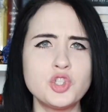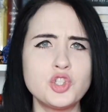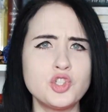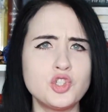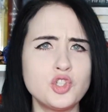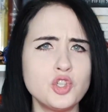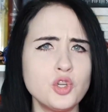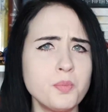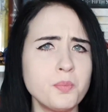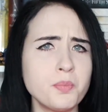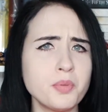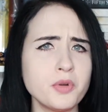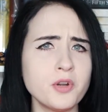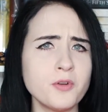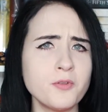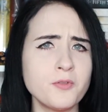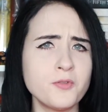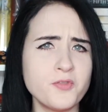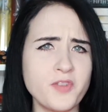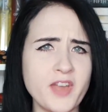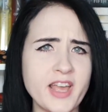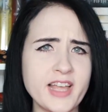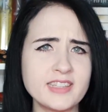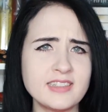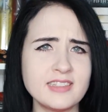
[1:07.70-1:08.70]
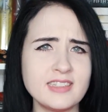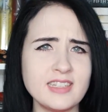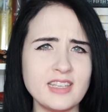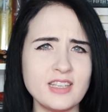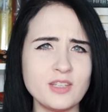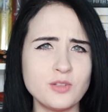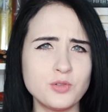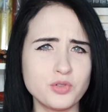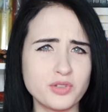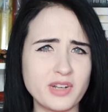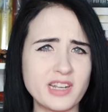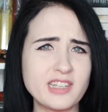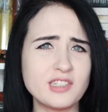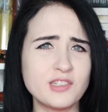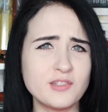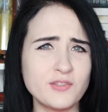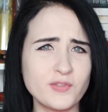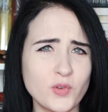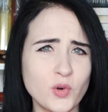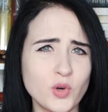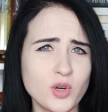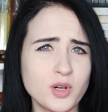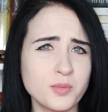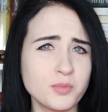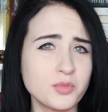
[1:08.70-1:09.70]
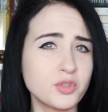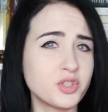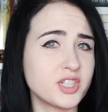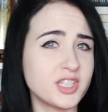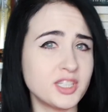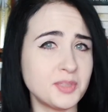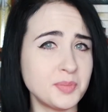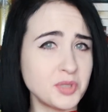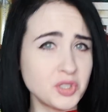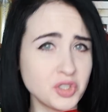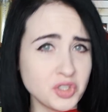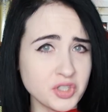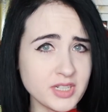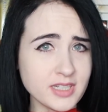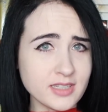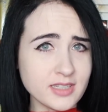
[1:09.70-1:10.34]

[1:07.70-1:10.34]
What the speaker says: super fancy dress form Christmas